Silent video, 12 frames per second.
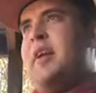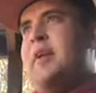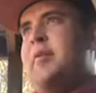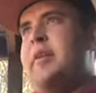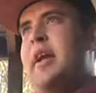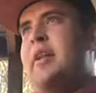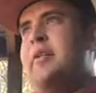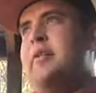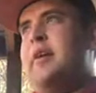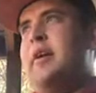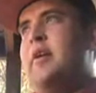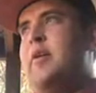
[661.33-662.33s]
Then
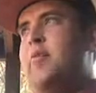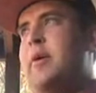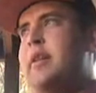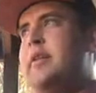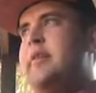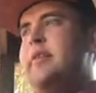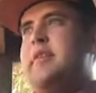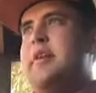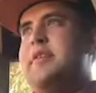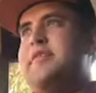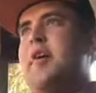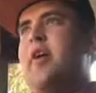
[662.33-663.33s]
when the
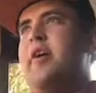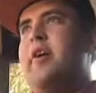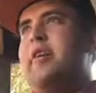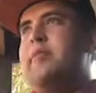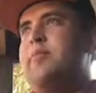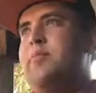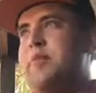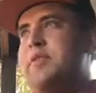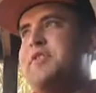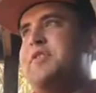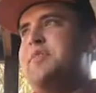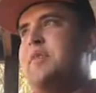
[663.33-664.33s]
siren
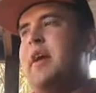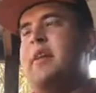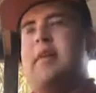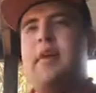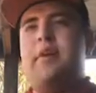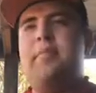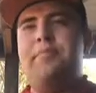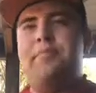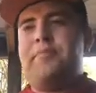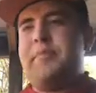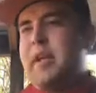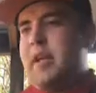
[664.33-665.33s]
was ending,
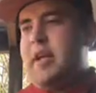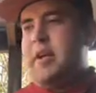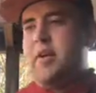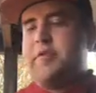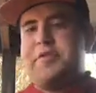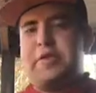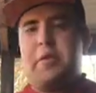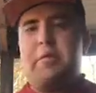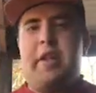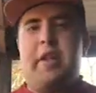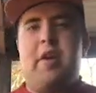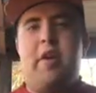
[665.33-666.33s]
he obviously
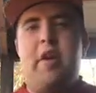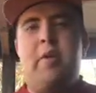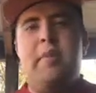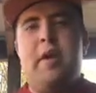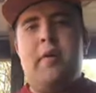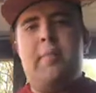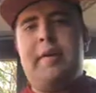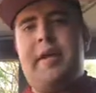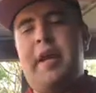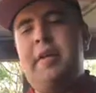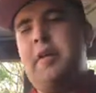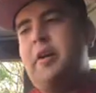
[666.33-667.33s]
went home. But
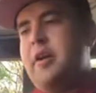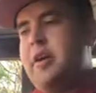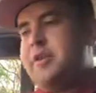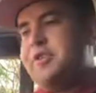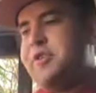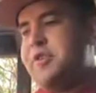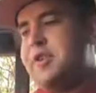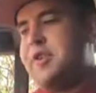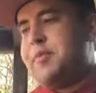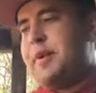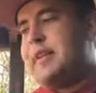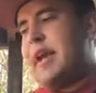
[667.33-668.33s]
then as soon as
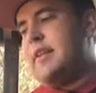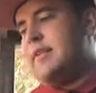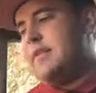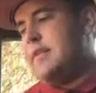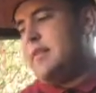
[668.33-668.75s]
when that